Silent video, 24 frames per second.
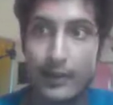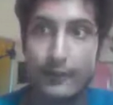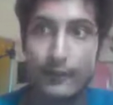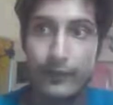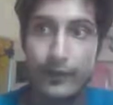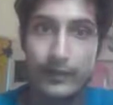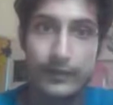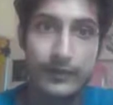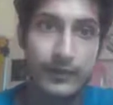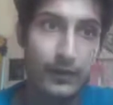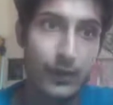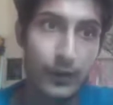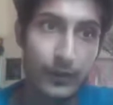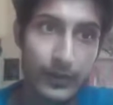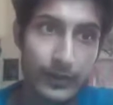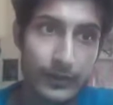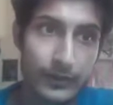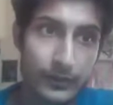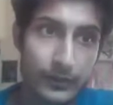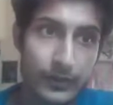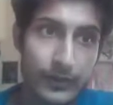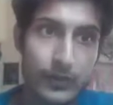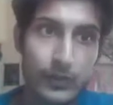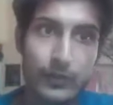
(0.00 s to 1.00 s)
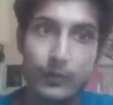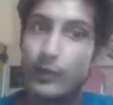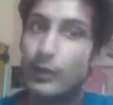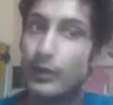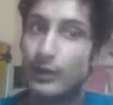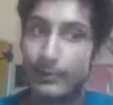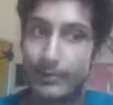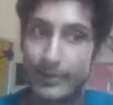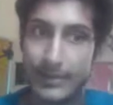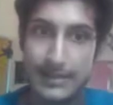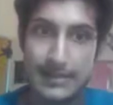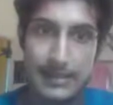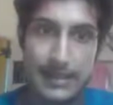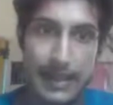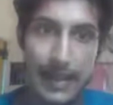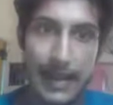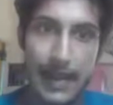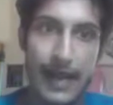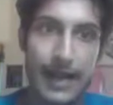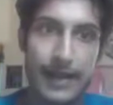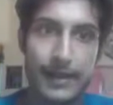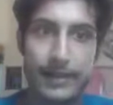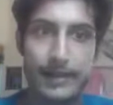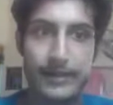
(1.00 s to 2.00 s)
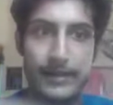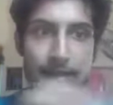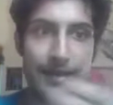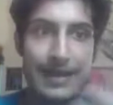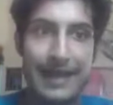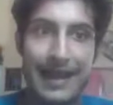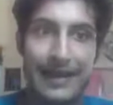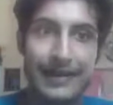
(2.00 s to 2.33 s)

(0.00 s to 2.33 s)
first log into your WordPress and